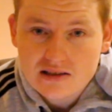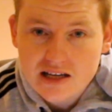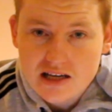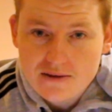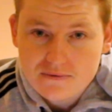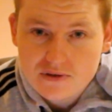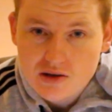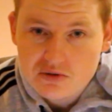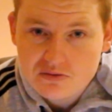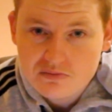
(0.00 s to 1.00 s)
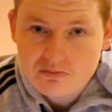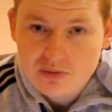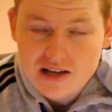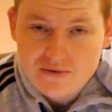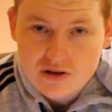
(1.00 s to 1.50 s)
Now, if it was
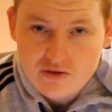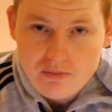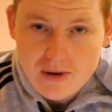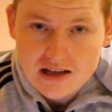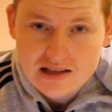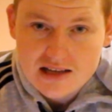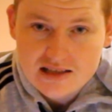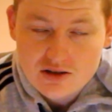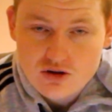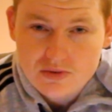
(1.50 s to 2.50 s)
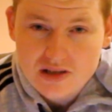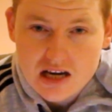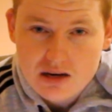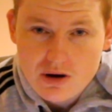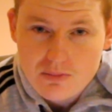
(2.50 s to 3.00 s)
played in front of a packed out Suncorp
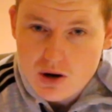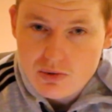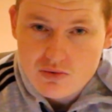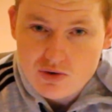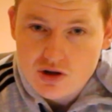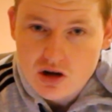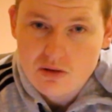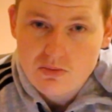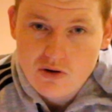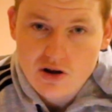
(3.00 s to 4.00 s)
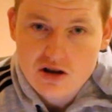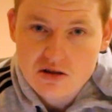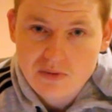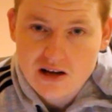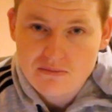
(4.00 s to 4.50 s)
Stadium, I probably would go the
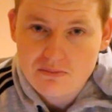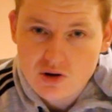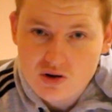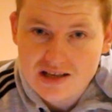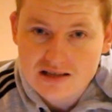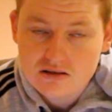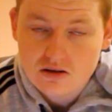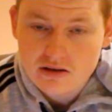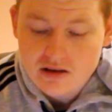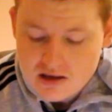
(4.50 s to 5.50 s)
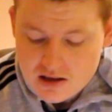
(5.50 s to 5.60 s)
Broncos, but because it's not,